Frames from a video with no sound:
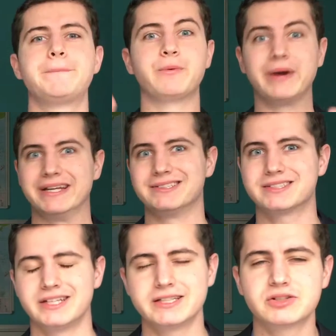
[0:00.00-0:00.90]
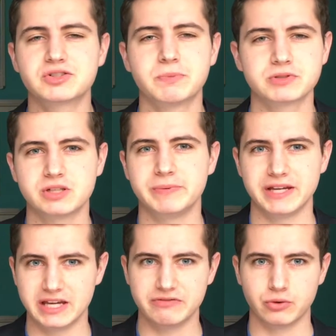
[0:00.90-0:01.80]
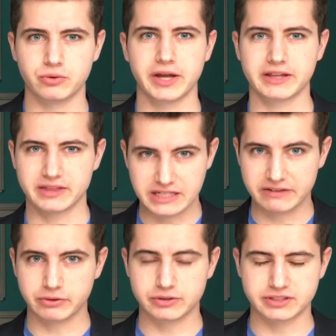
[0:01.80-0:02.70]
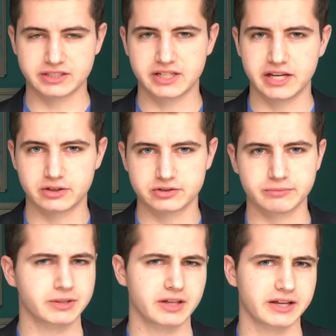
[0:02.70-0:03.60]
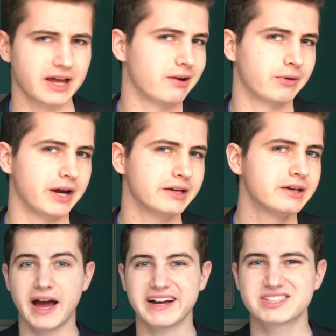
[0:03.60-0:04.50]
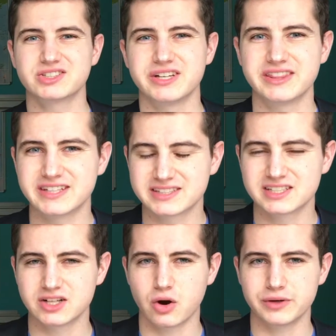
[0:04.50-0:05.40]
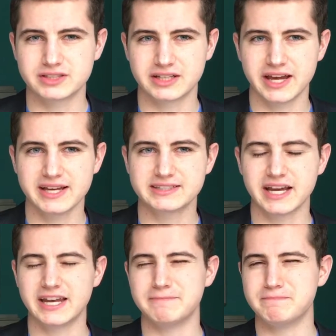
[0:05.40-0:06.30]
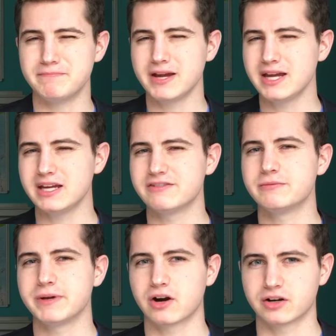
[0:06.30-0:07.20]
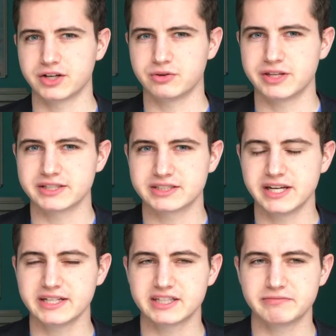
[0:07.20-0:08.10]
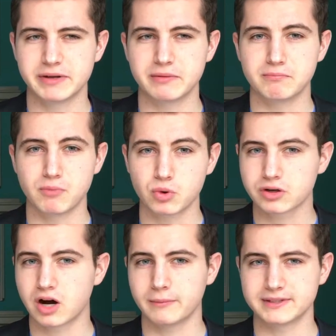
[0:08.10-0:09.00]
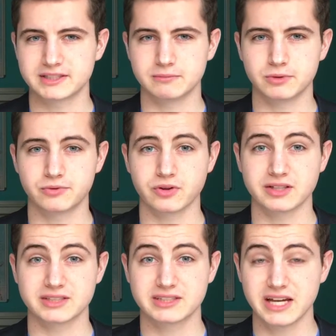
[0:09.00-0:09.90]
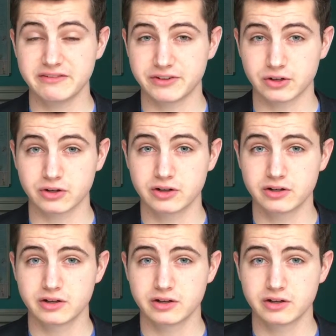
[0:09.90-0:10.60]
But wait, snakes are supposed to be evil, like the devil is a snake or something like that, right? Actually, this isn't always the case, and it may even be argued that snakes have been a more common symbol for the Savior